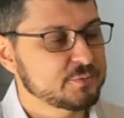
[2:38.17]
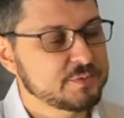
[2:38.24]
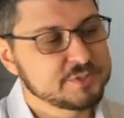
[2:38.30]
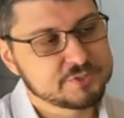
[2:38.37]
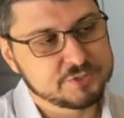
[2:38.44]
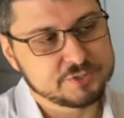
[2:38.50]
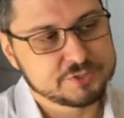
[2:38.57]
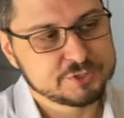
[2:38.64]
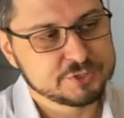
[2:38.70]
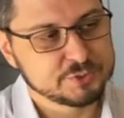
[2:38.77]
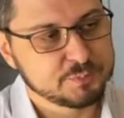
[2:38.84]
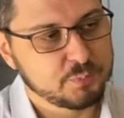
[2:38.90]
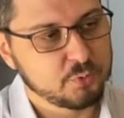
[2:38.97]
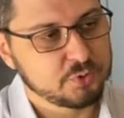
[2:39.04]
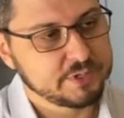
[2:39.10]
research
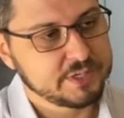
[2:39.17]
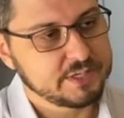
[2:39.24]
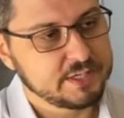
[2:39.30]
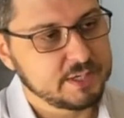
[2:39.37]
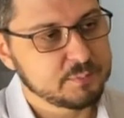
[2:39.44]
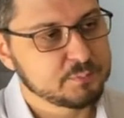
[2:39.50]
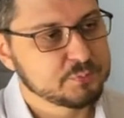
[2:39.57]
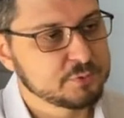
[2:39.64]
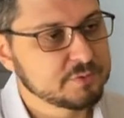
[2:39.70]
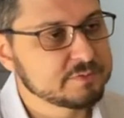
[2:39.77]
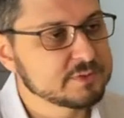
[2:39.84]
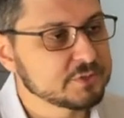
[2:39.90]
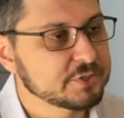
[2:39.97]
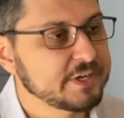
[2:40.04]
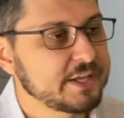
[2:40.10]
supporting improved
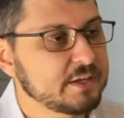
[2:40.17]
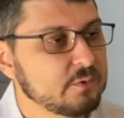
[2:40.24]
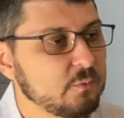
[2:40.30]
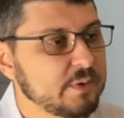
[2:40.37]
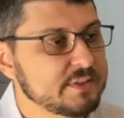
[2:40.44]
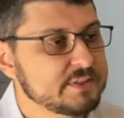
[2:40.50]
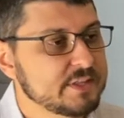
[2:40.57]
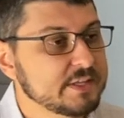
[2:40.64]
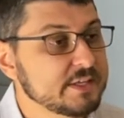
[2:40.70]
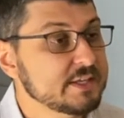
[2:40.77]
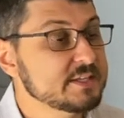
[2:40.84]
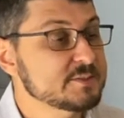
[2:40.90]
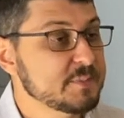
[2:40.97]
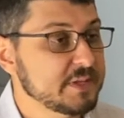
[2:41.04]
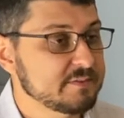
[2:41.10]
learning when thinking
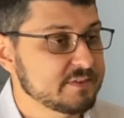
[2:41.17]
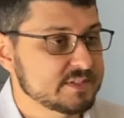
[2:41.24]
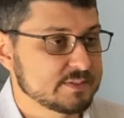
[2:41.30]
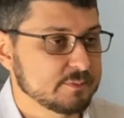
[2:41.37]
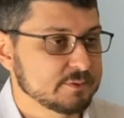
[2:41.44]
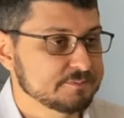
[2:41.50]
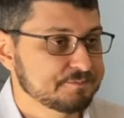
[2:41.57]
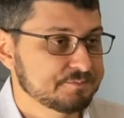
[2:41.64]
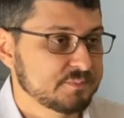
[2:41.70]
is made visible.